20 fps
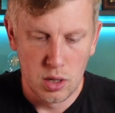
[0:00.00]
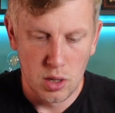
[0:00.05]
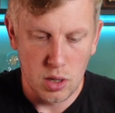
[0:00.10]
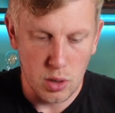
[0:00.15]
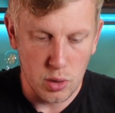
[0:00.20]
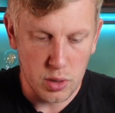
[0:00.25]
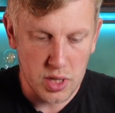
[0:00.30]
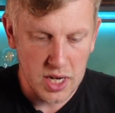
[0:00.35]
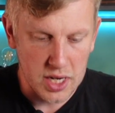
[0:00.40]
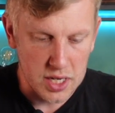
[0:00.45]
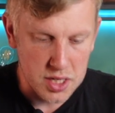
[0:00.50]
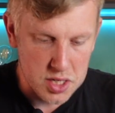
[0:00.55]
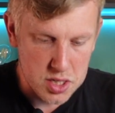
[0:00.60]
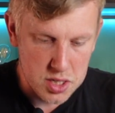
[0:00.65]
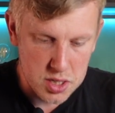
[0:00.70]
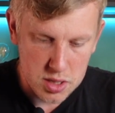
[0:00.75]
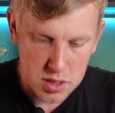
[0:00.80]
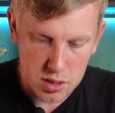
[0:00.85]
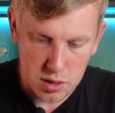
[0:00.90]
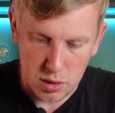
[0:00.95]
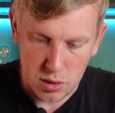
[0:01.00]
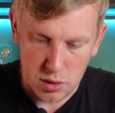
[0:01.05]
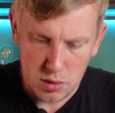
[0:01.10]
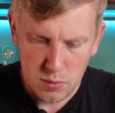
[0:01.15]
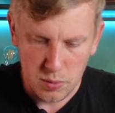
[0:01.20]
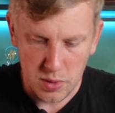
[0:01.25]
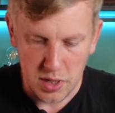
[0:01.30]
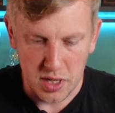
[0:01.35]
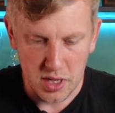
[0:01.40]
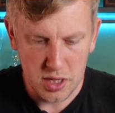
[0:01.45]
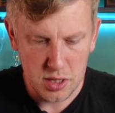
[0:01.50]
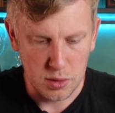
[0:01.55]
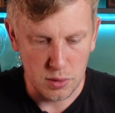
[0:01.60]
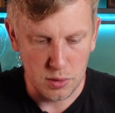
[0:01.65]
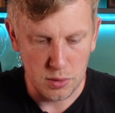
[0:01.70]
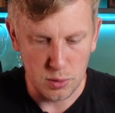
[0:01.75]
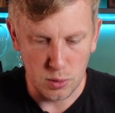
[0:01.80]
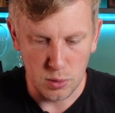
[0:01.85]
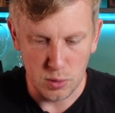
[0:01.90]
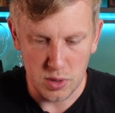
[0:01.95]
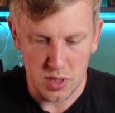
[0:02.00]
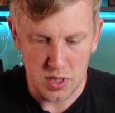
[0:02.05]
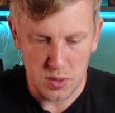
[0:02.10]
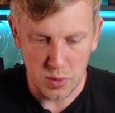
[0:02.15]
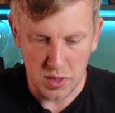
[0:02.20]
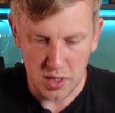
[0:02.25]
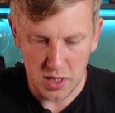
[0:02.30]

Okay, so my initial thought is we